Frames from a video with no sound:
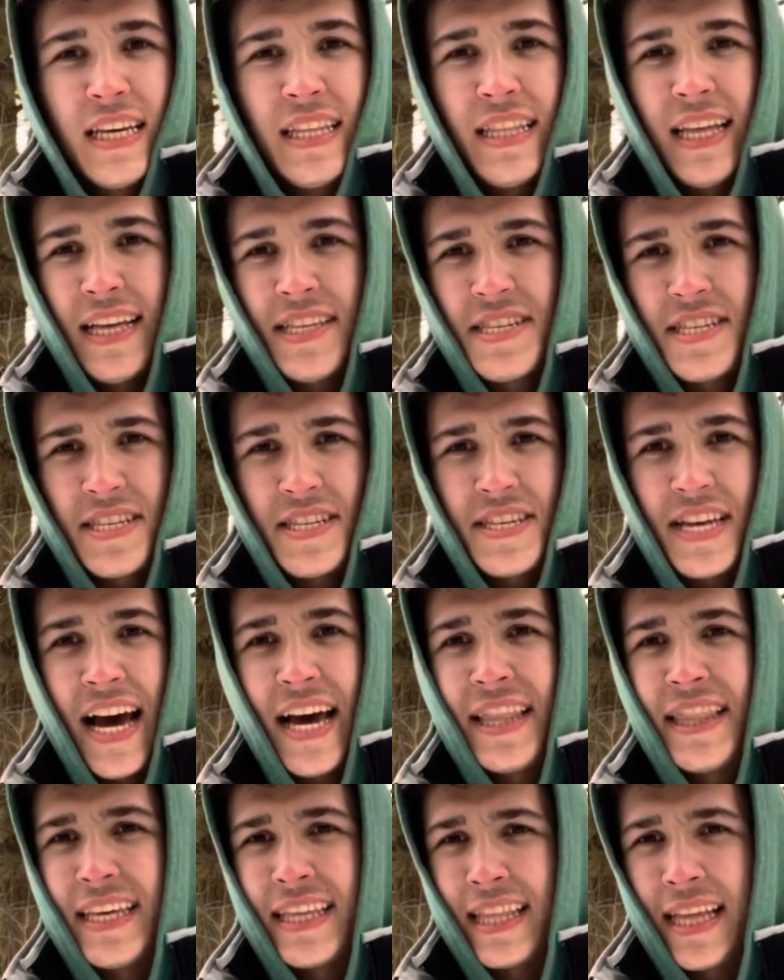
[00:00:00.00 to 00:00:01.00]
That's the
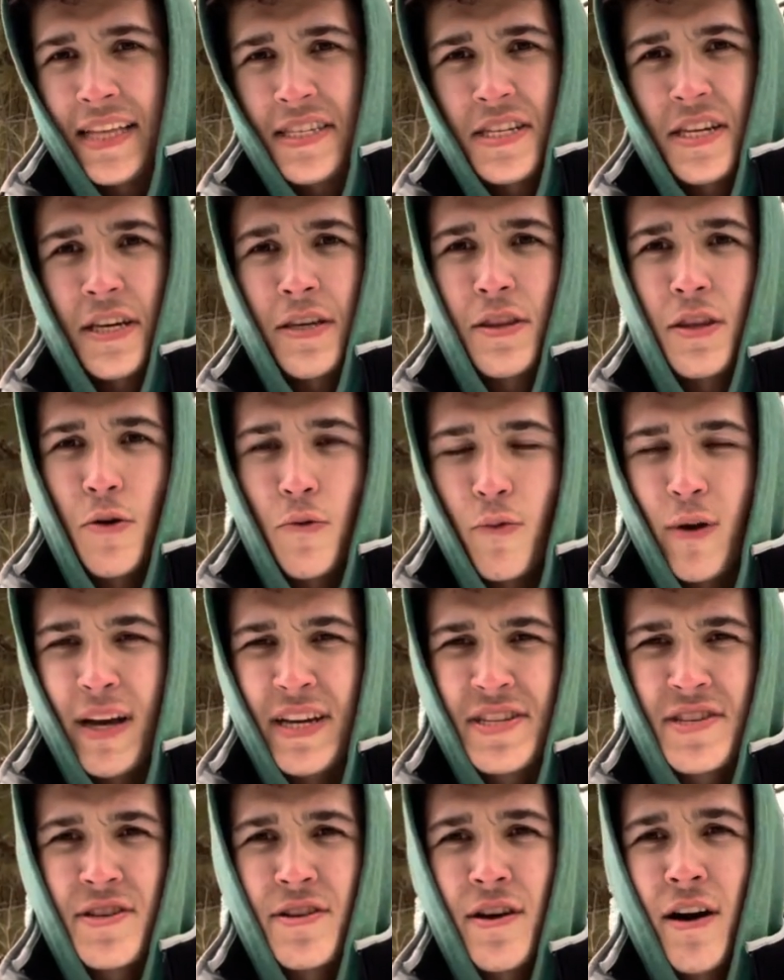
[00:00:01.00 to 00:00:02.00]
side thing. That's like the
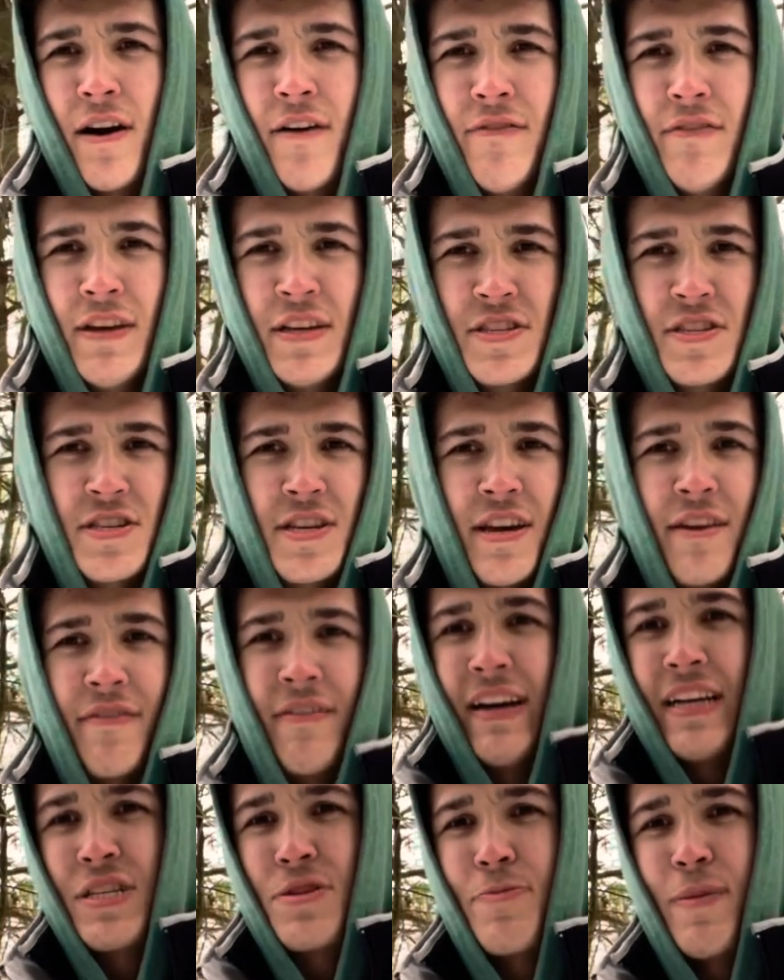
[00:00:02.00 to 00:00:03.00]
risk of this
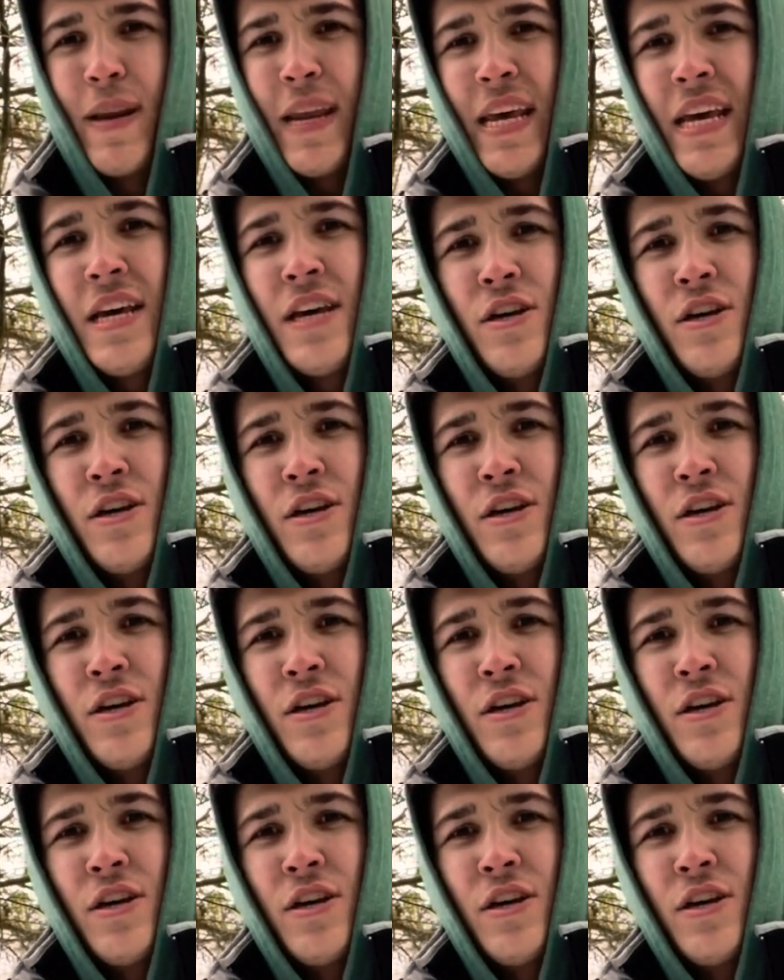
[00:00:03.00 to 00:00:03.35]
investment.